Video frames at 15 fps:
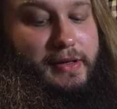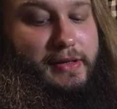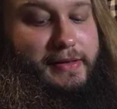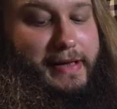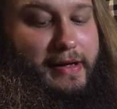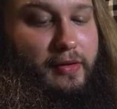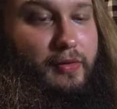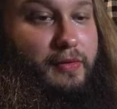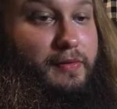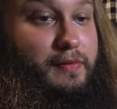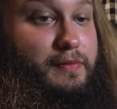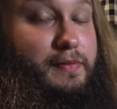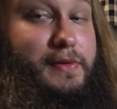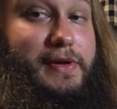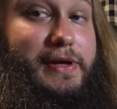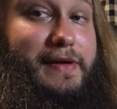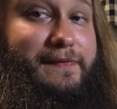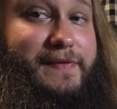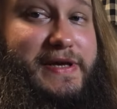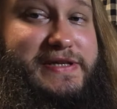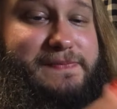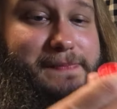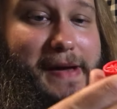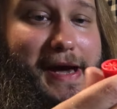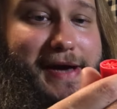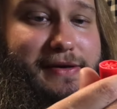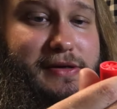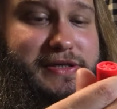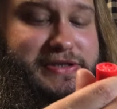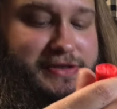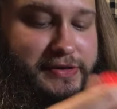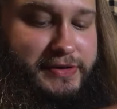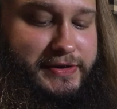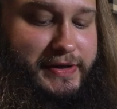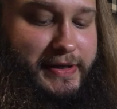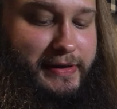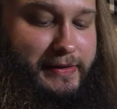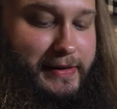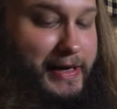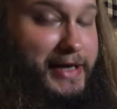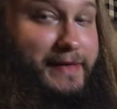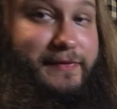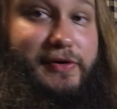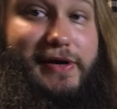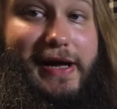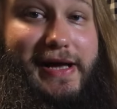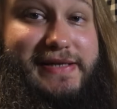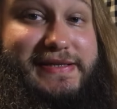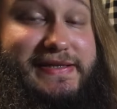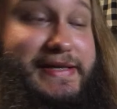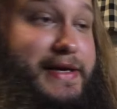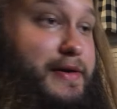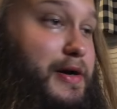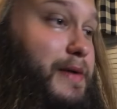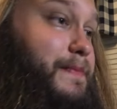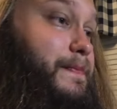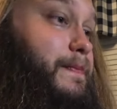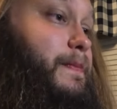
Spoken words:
Now, if this pattern's good out of your guys' setup,